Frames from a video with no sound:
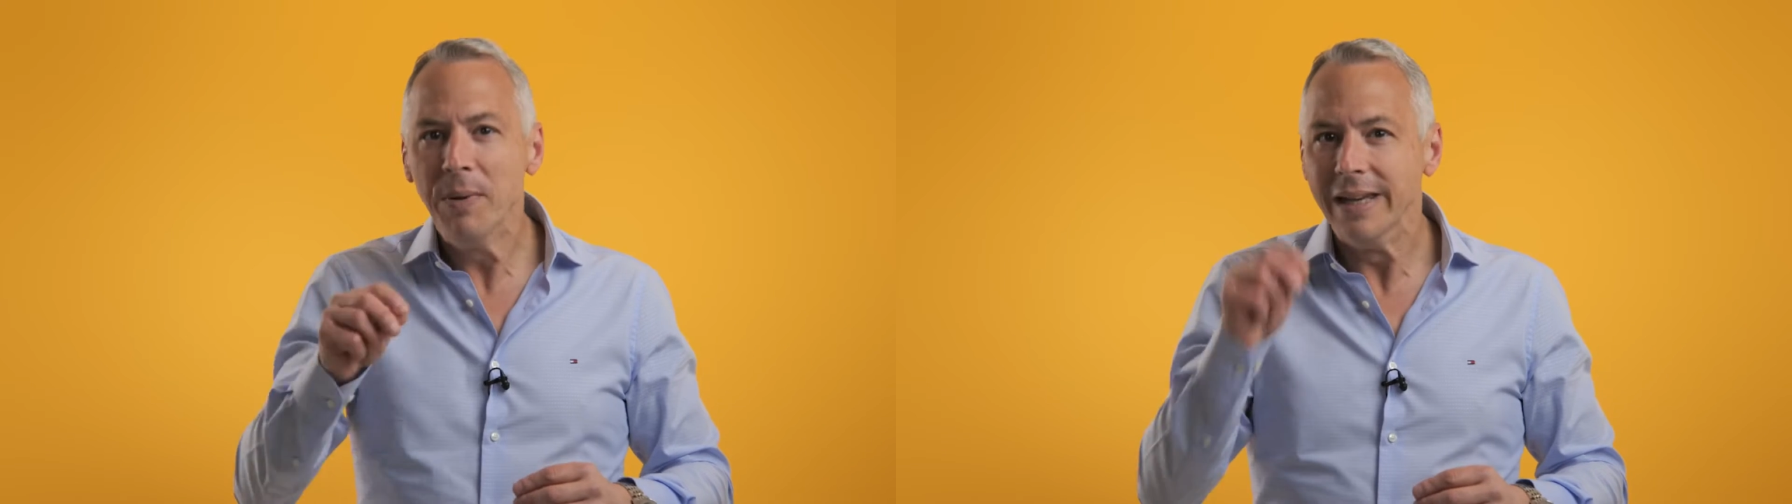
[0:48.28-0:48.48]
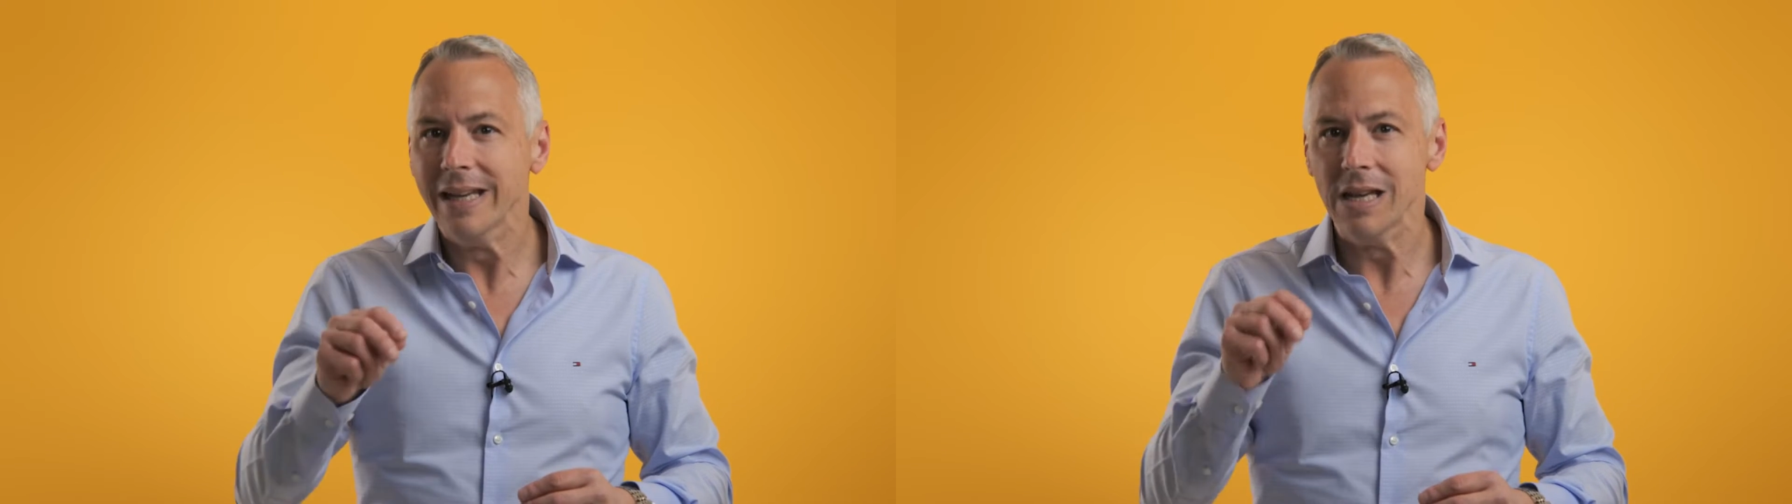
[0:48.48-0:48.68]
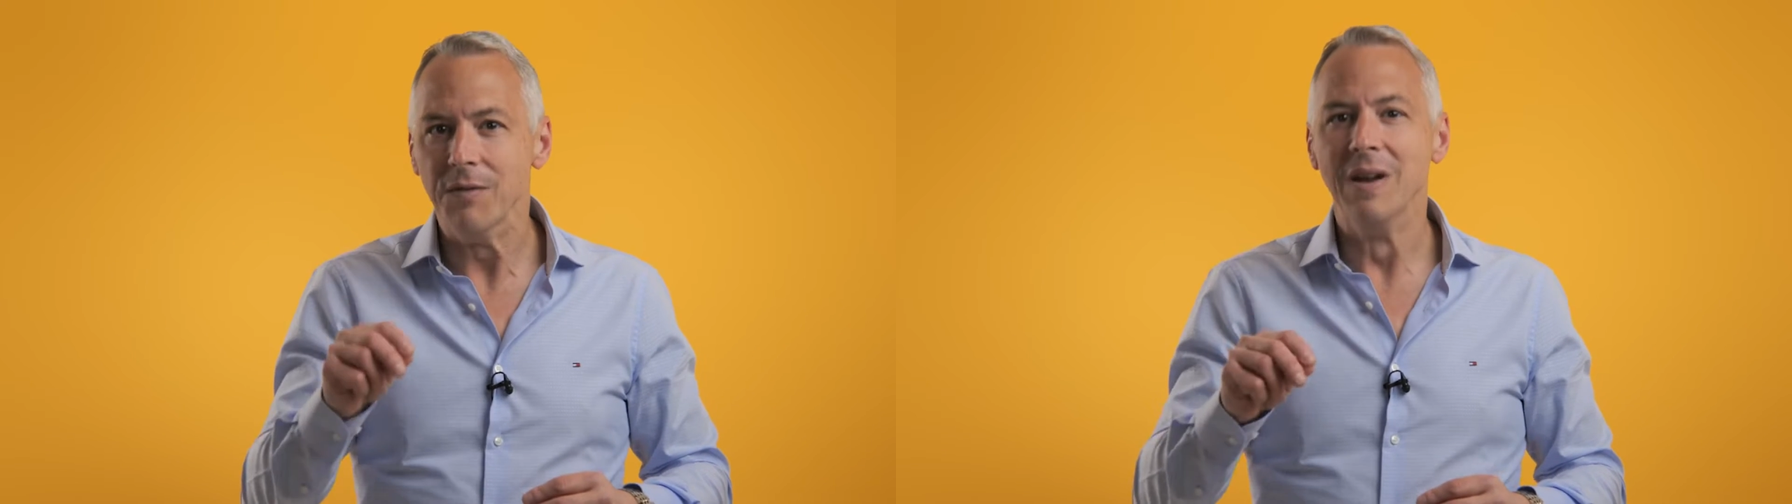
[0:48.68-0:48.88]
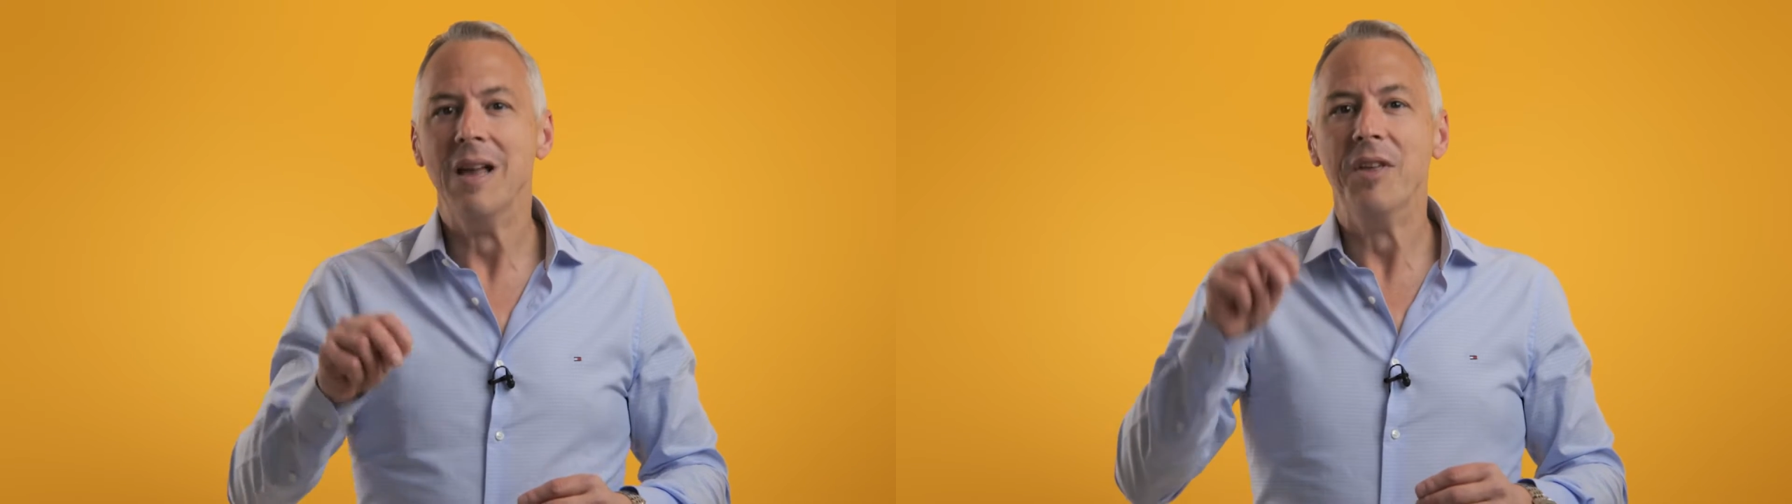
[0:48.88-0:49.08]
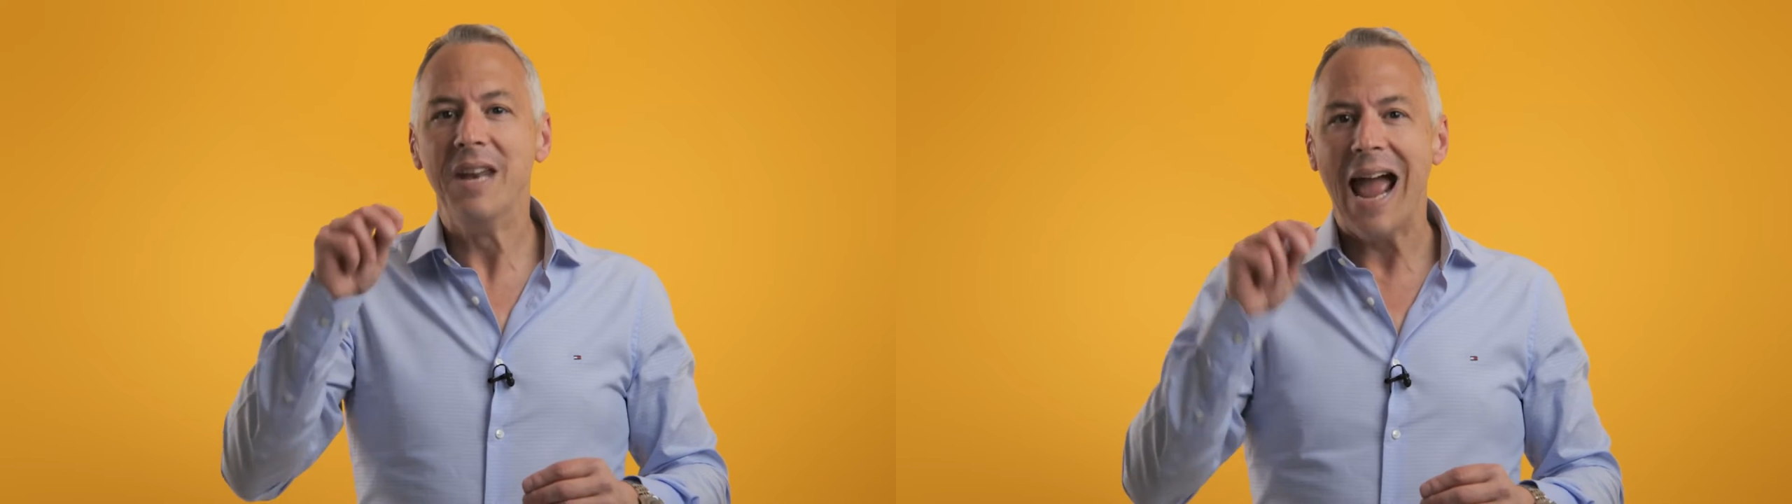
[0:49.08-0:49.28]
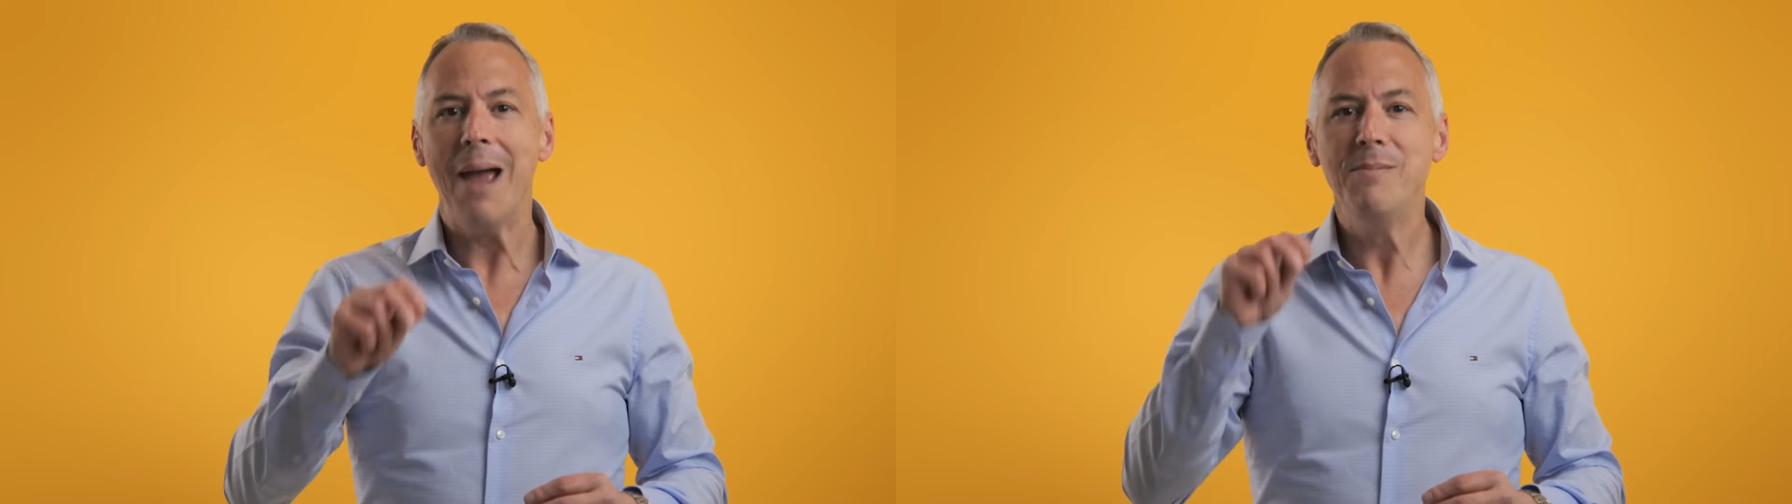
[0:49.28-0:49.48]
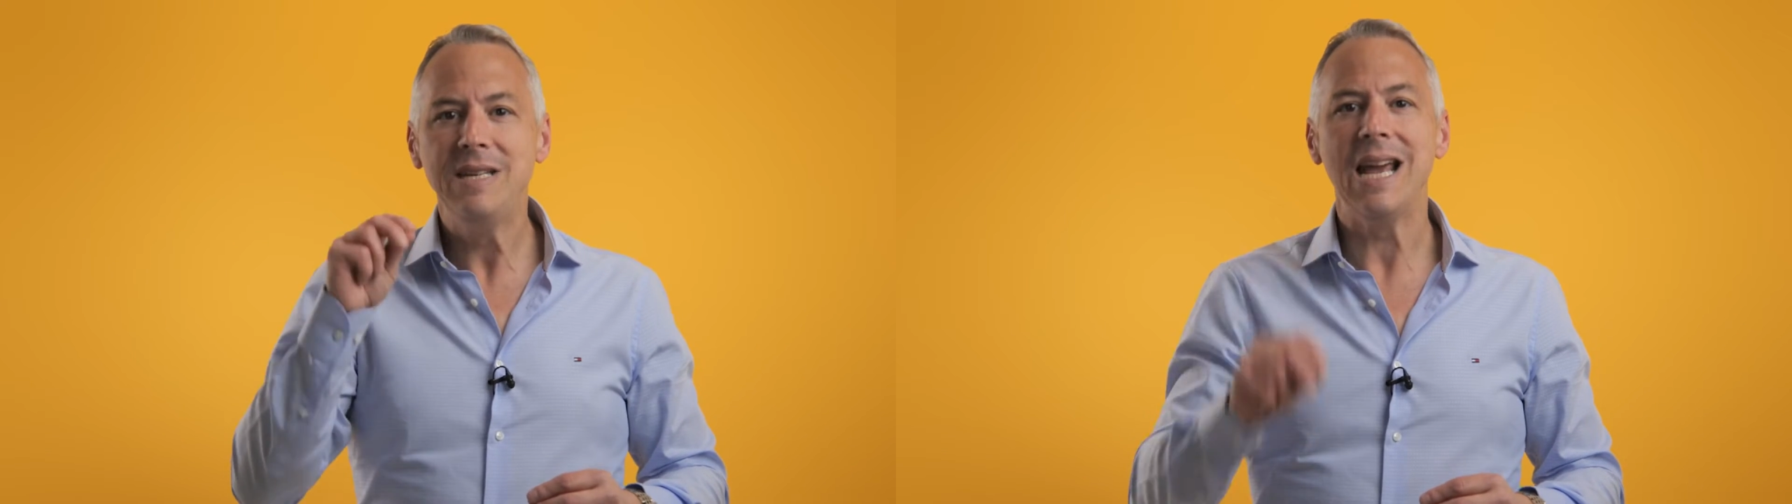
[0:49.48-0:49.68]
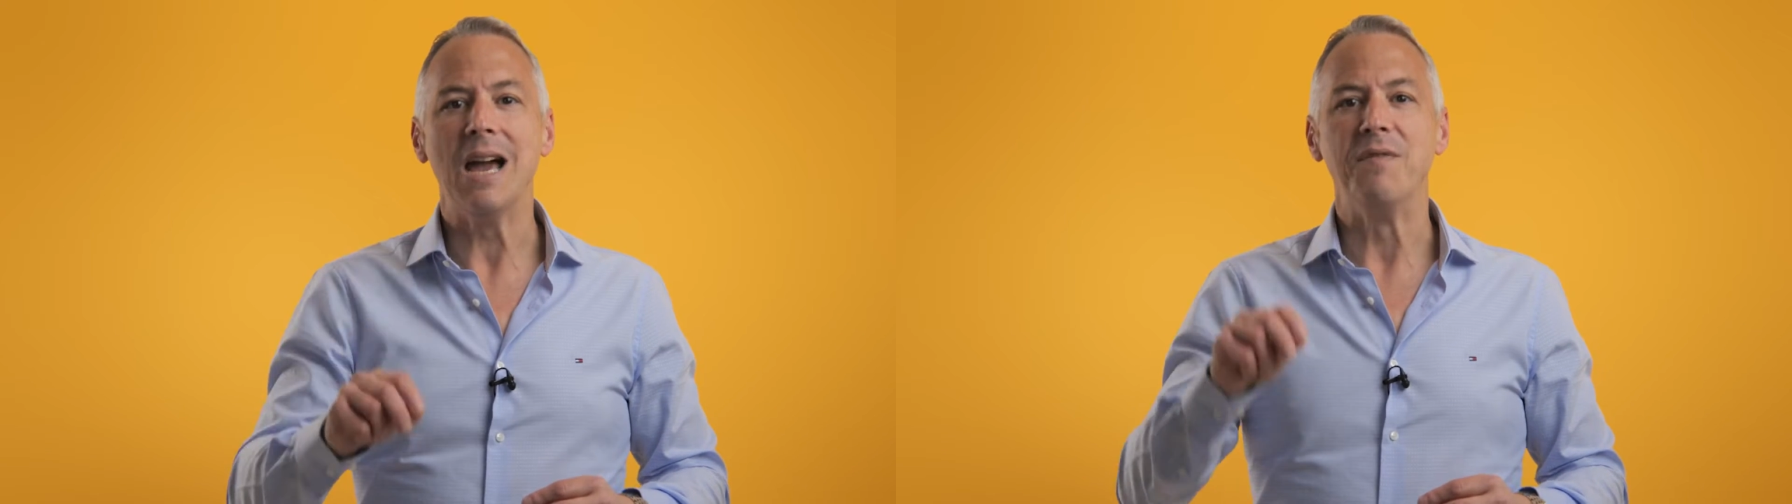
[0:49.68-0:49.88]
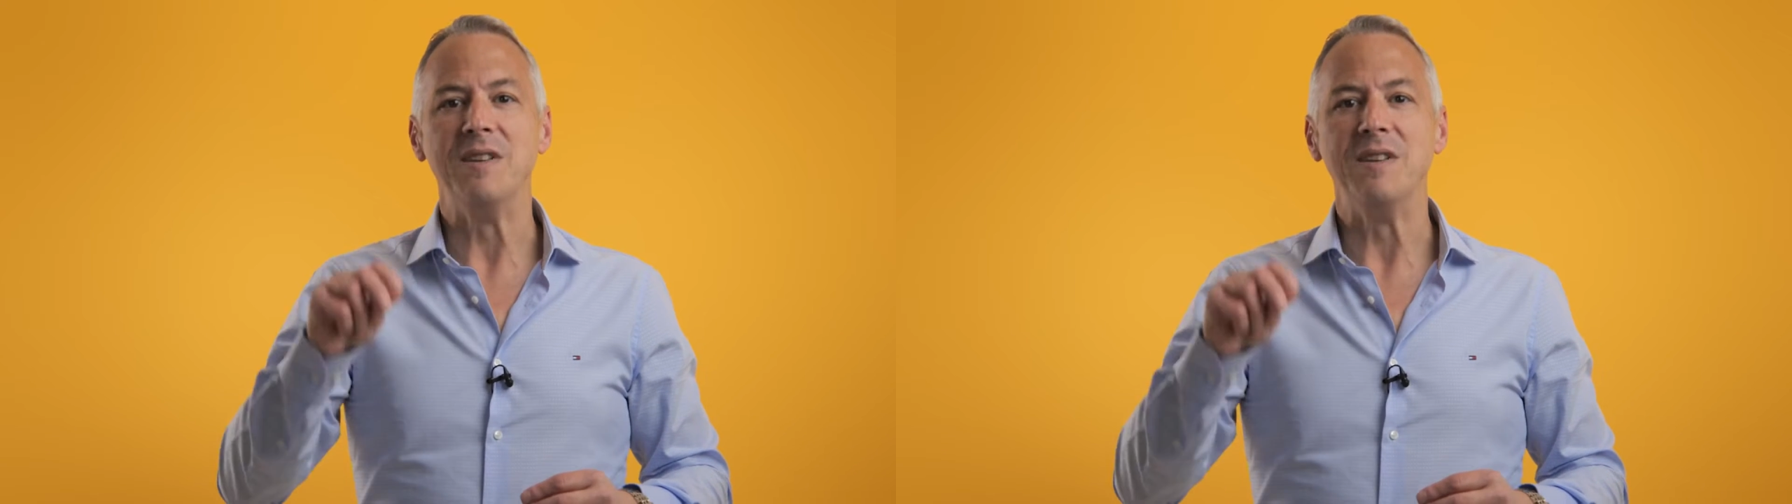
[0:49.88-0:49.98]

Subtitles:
believe that MDF